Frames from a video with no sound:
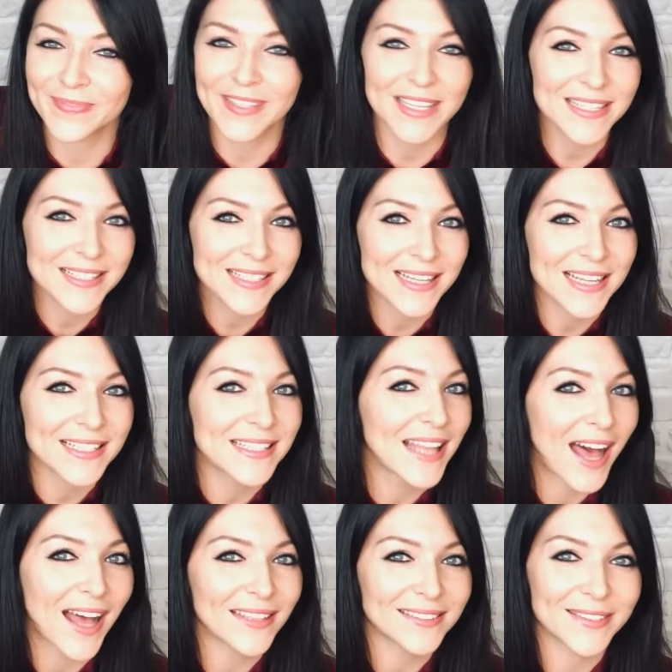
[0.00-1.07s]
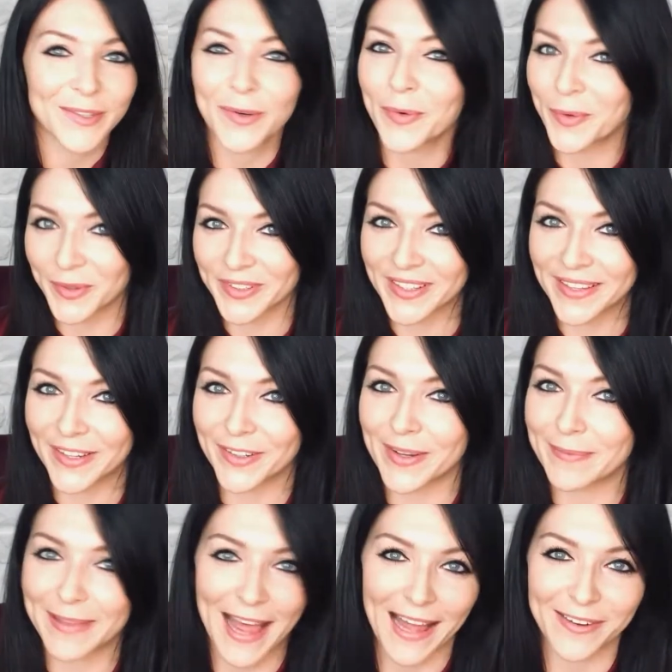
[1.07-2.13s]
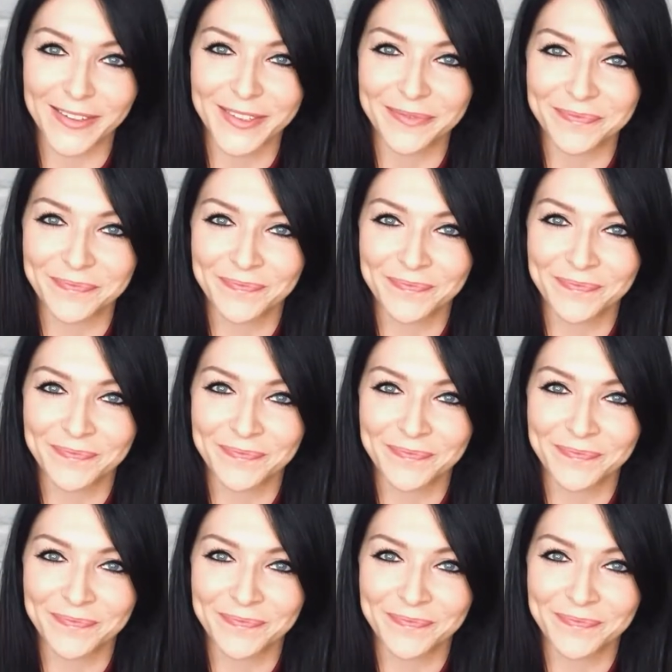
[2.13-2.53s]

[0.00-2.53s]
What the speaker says: this is not your ordinary planner.